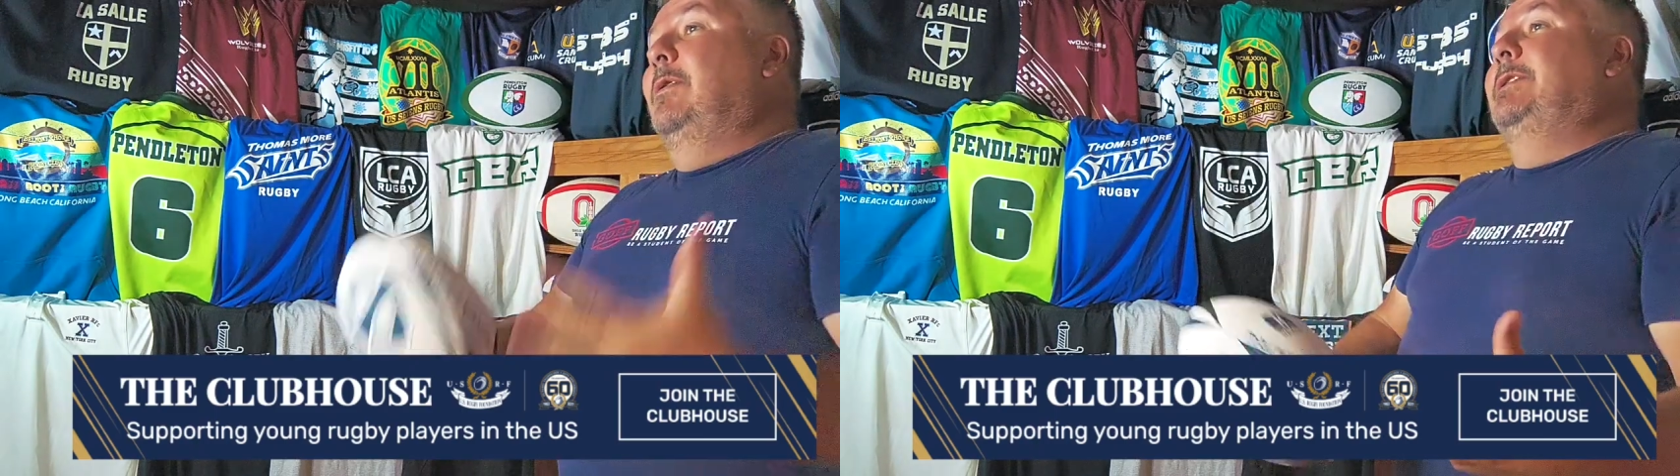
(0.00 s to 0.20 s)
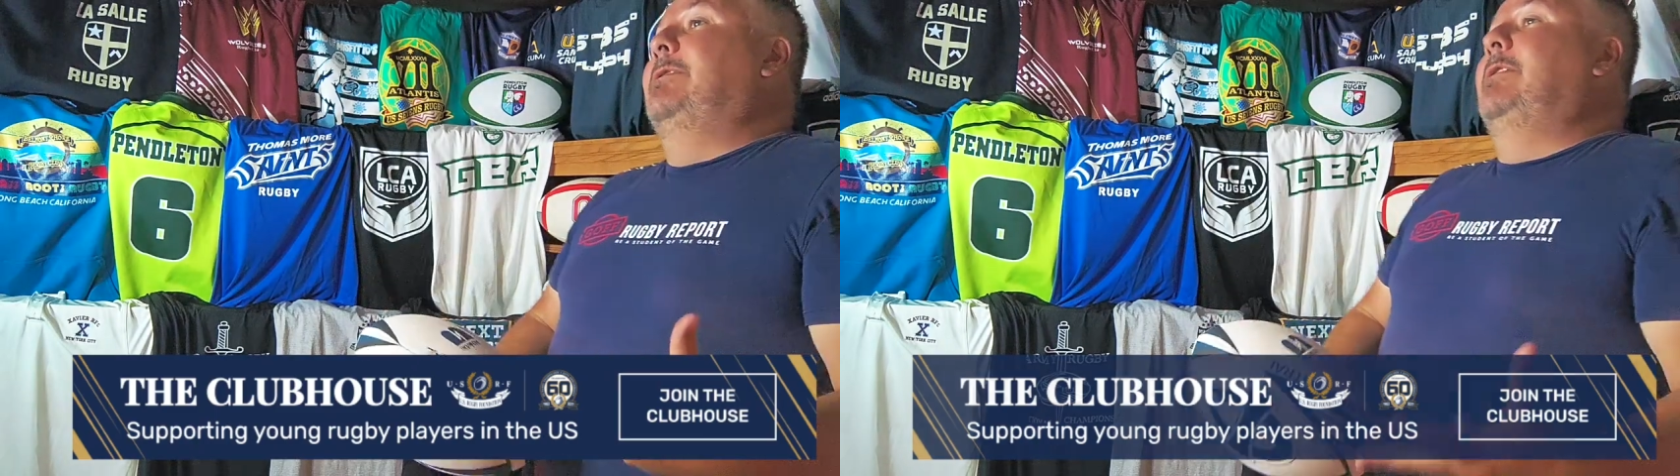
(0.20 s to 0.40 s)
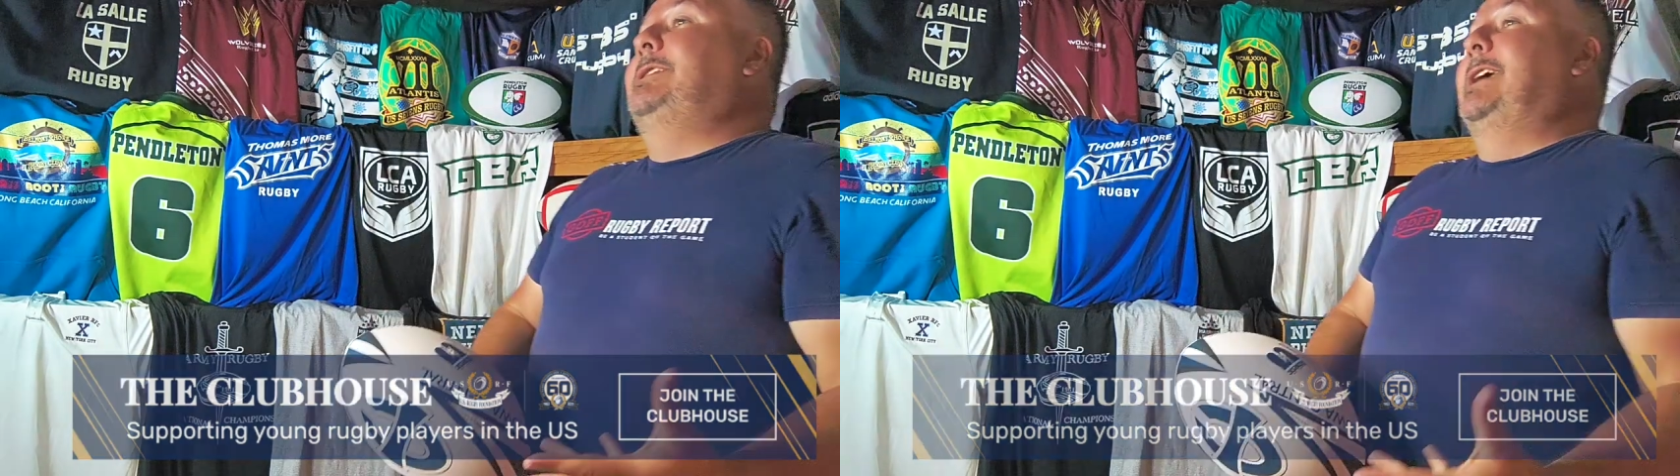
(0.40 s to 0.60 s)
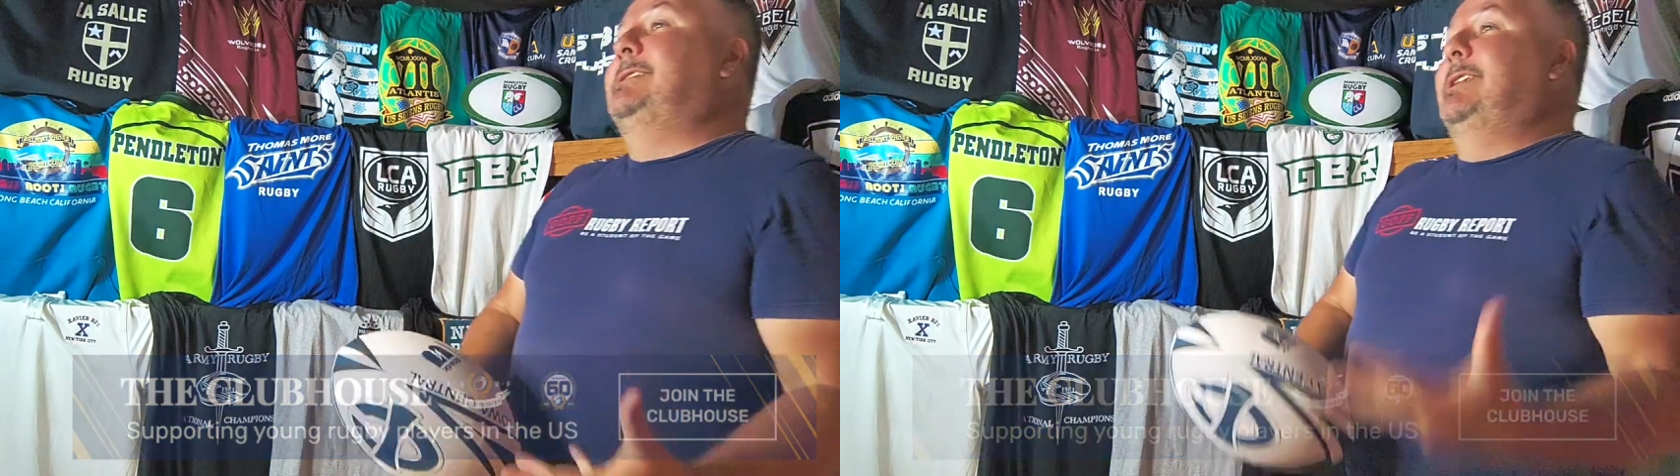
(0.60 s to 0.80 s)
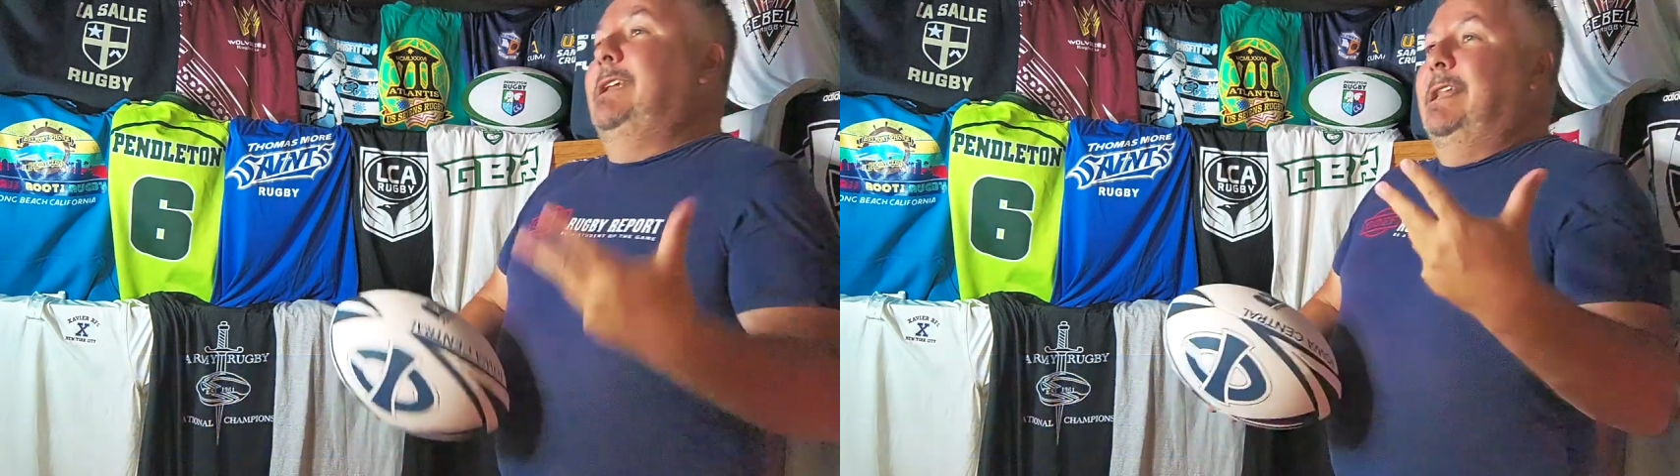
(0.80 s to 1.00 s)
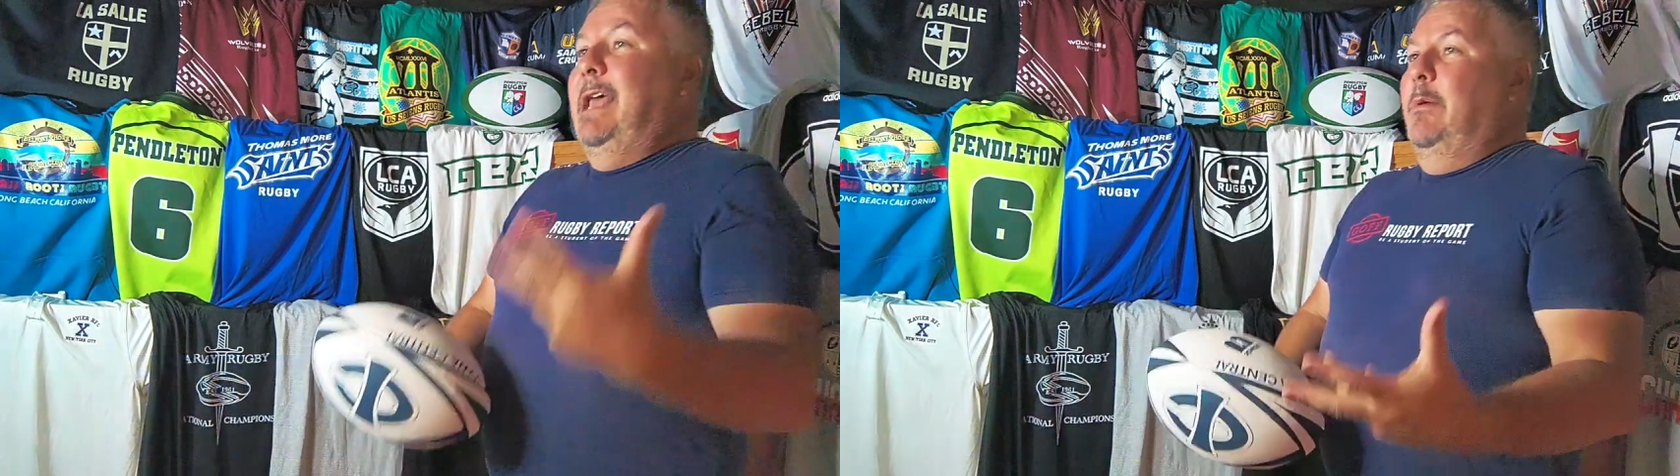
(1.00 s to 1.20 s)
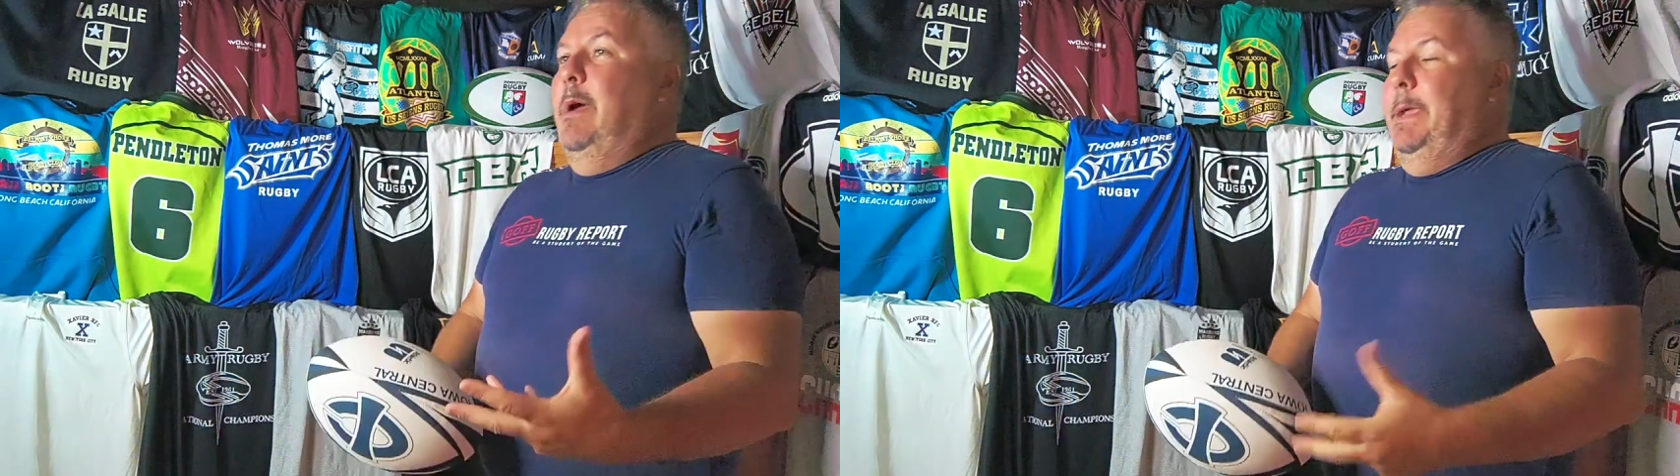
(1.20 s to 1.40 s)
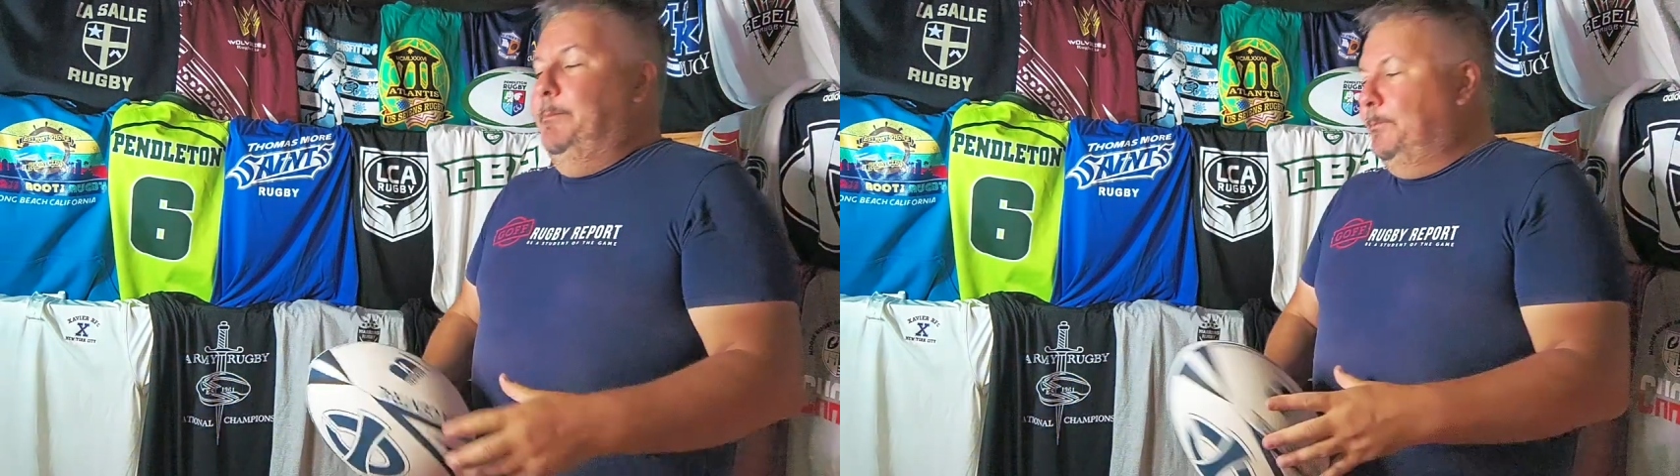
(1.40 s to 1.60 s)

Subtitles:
their own destiny in that way,